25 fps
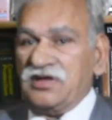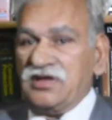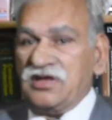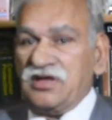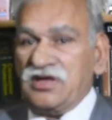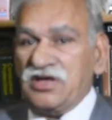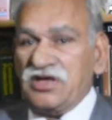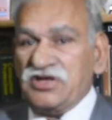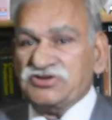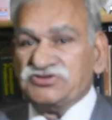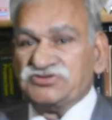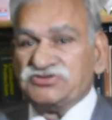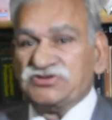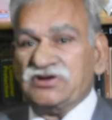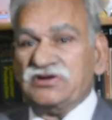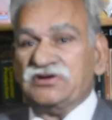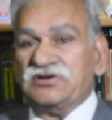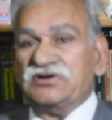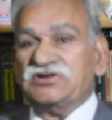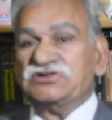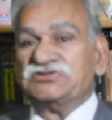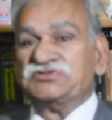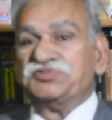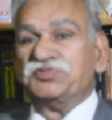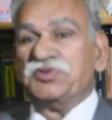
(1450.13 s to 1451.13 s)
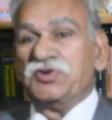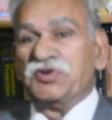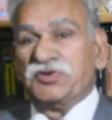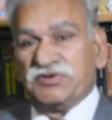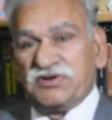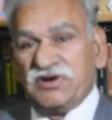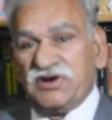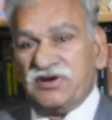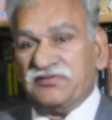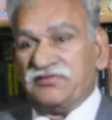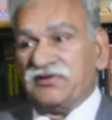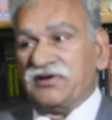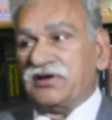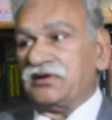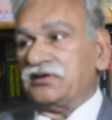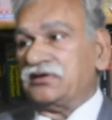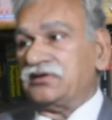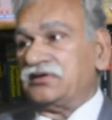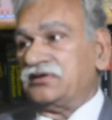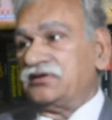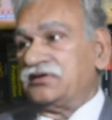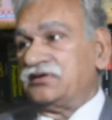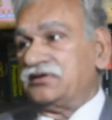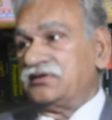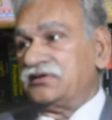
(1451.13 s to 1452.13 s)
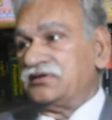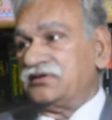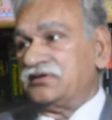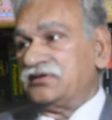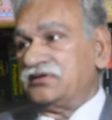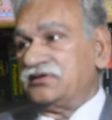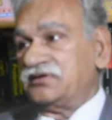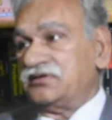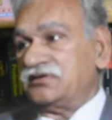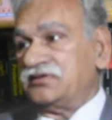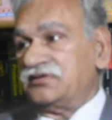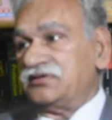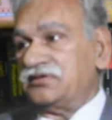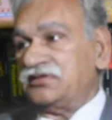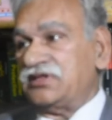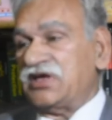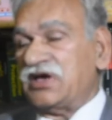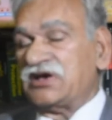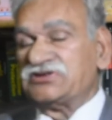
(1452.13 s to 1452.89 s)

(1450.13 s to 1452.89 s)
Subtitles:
is disputed one, the